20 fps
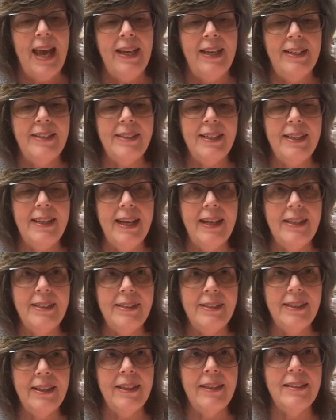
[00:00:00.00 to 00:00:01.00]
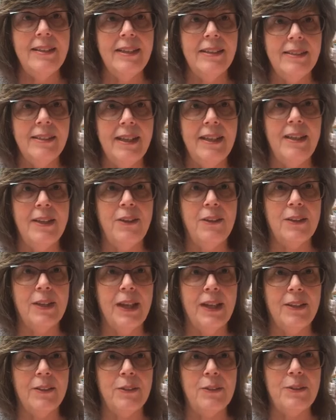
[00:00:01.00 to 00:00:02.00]
And it's a nice thing to send out
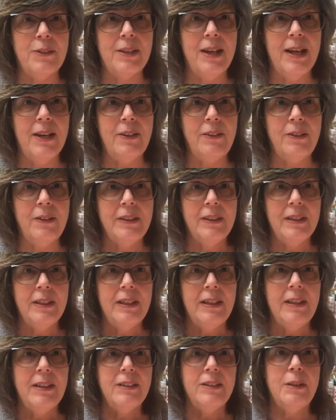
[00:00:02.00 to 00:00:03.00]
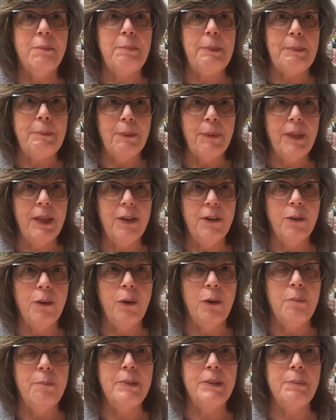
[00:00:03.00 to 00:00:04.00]
letters now to people that are
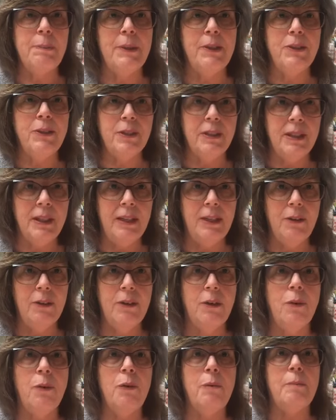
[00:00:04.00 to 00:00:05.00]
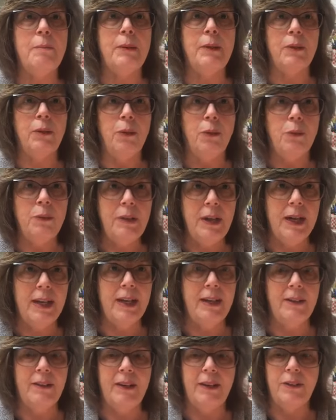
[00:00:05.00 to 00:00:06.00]
home, especially home alone.
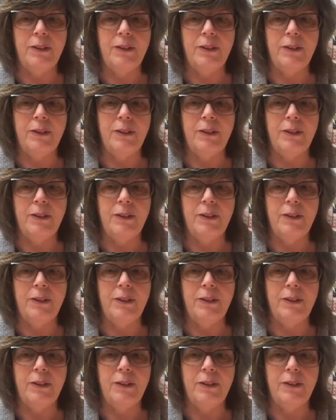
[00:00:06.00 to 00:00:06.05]
I